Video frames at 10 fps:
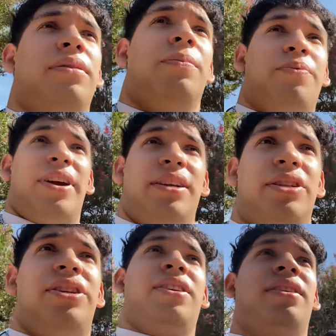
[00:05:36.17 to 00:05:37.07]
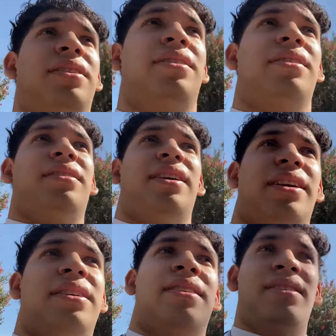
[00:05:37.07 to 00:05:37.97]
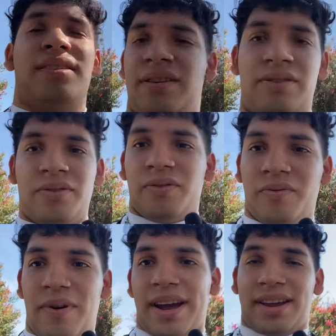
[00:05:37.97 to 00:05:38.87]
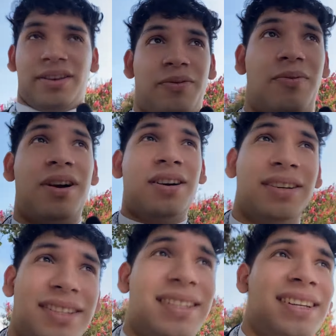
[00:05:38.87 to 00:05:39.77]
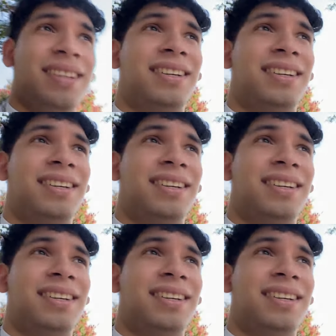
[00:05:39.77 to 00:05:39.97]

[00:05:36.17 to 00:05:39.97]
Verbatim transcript: the bridge. Like, what in the world?